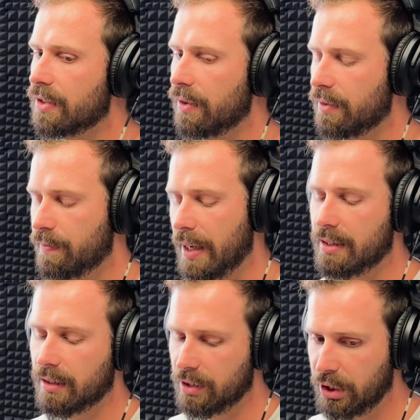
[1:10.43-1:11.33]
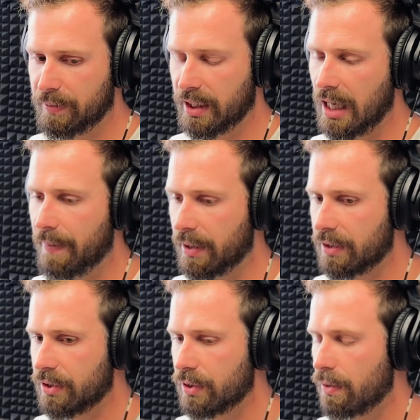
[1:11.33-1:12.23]
So basically chip decapping
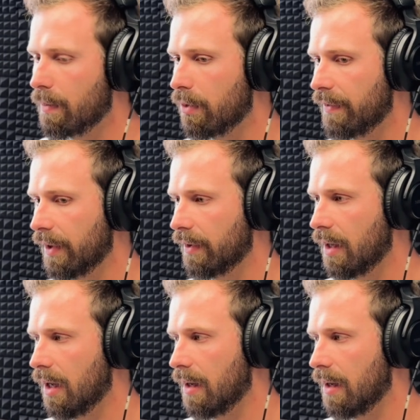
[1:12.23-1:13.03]
is just removing